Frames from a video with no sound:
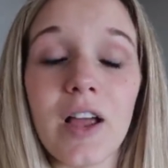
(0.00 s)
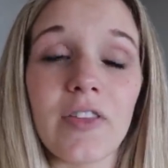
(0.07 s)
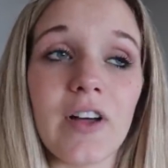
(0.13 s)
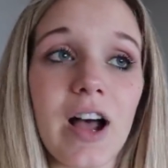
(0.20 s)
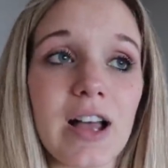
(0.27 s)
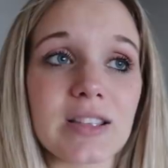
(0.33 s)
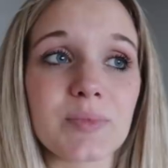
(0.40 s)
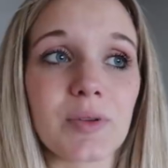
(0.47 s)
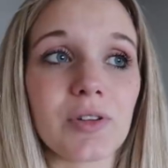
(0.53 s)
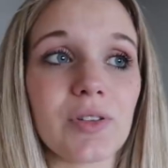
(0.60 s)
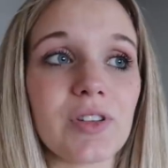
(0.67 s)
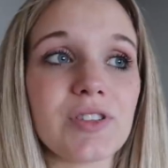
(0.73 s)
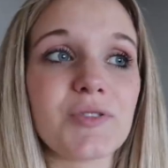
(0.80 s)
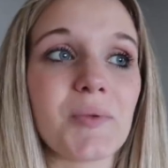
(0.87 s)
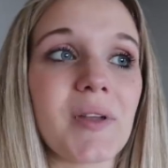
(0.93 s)
at the hospital
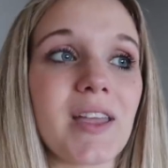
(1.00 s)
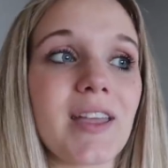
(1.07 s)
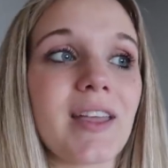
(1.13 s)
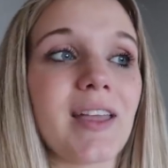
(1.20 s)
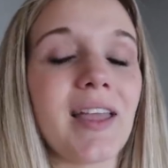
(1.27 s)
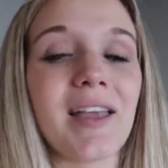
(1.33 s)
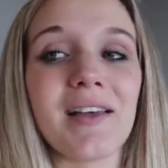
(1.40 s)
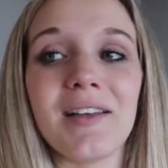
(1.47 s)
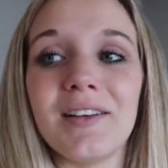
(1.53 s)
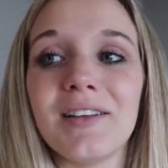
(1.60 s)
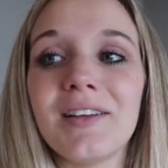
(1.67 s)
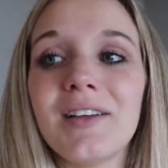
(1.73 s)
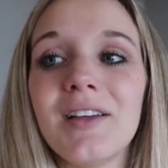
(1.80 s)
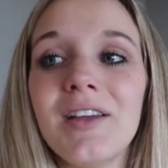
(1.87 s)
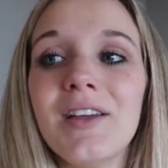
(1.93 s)
this week, and